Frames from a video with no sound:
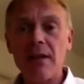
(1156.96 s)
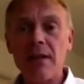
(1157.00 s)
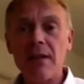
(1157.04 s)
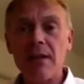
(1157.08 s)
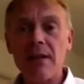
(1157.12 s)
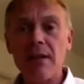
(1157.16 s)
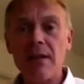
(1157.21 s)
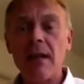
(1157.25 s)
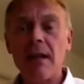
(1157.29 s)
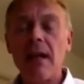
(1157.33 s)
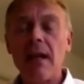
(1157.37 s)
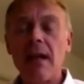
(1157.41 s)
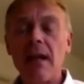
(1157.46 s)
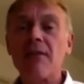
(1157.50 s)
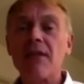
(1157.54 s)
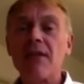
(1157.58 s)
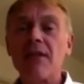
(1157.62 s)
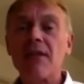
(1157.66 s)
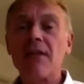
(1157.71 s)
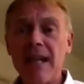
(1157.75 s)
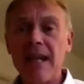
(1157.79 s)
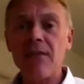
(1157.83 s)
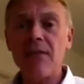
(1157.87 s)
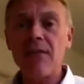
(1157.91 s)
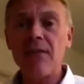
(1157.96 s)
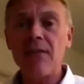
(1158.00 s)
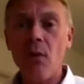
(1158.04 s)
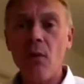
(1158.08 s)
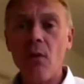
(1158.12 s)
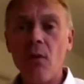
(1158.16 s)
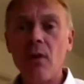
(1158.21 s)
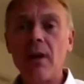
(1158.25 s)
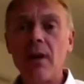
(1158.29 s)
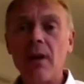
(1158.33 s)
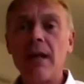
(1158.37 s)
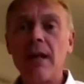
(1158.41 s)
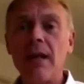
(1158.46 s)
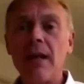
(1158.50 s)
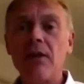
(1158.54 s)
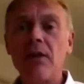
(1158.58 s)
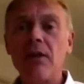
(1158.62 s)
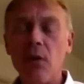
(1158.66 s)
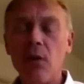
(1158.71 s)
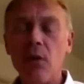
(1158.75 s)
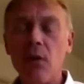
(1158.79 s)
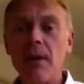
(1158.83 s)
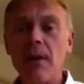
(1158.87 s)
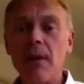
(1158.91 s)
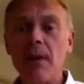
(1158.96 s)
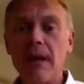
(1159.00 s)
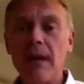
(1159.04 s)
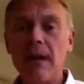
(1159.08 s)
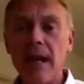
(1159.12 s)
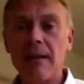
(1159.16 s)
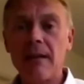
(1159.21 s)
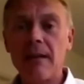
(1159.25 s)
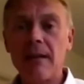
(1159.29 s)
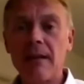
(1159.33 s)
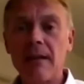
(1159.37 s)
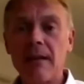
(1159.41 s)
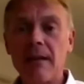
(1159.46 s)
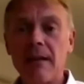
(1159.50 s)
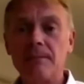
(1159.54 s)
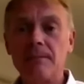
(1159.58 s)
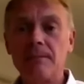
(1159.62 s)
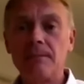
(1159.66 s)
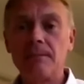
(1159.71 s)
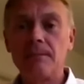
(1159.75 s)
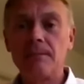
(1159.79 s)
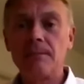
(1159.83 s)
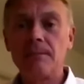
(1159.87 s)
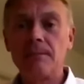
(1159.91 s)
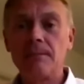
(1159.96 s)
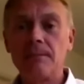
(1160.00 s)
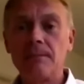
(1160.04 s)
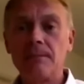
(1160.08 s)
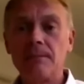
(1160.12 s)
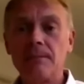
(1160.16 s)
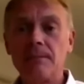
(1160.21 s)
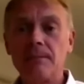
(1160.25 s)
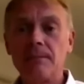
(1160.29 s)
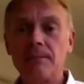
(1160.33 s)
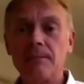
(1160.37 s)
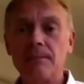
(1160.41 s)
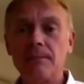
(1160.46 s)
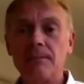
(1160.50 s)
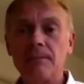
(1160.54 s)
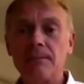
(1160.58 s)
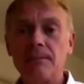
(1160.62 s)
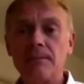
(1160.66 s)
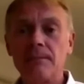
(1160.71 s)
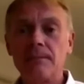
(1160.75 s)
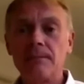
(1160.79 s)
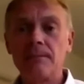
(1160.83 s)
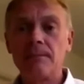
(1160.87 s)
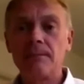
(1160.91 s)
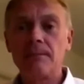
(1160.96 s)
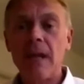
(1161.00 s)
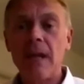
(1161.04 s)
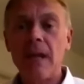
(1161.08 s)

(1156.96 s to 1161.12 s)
I was given a diagnosis of stage 4 incurable cancer.